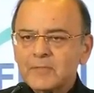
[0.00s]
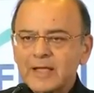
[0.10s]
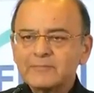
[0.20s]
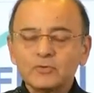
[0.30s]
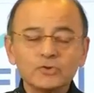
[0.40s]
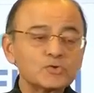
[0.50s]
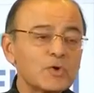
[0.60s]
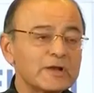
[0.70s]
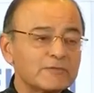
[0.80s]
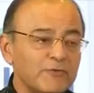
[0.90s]
And those who
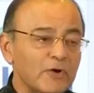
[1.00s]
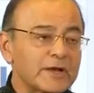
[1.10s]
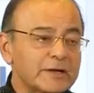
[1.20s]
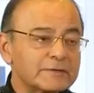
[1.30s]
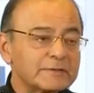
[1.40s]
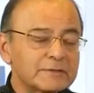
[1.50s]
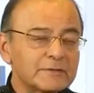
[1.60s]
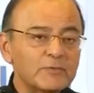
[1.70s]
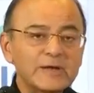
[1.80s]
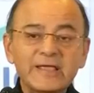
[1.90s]
can afford it
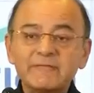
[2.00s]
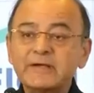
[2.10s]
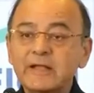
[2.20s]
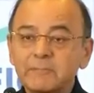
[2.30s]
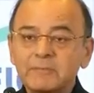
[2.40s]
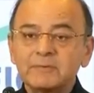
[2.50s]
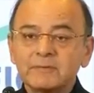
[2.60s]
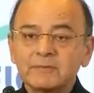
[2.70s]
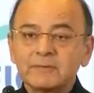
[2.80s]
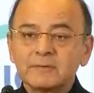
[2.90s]
will give it up.
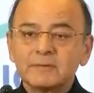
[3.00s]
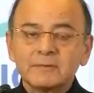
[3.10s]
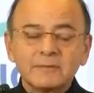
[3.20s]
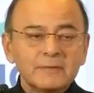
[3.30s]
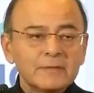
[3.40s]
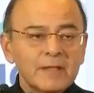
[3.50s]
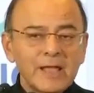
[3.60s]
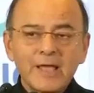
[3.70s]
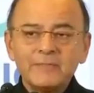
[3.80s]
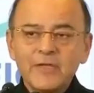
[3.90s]

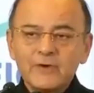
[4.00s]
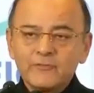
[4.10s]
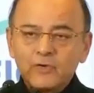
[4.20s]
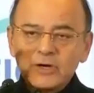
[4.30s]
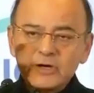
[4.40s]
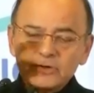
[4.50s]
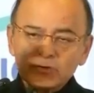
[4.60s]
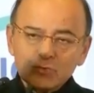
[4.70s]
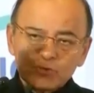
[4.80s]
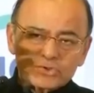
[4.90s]
And therefore, in a
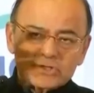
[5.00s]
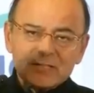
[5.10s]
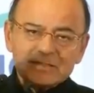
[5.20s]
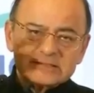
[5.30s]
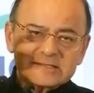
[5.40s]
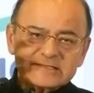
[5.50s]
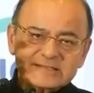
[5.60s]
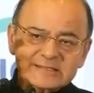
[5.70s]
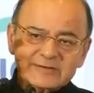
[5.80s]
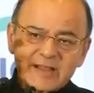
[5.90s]
true sense,
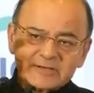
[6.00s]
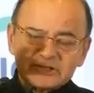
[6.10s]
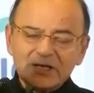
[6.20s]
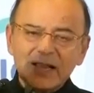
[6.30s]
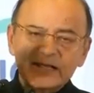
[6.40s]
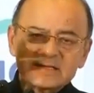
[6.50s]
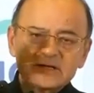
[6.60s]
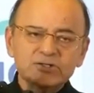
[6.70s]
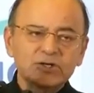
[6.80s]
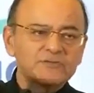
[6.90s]
this rationalization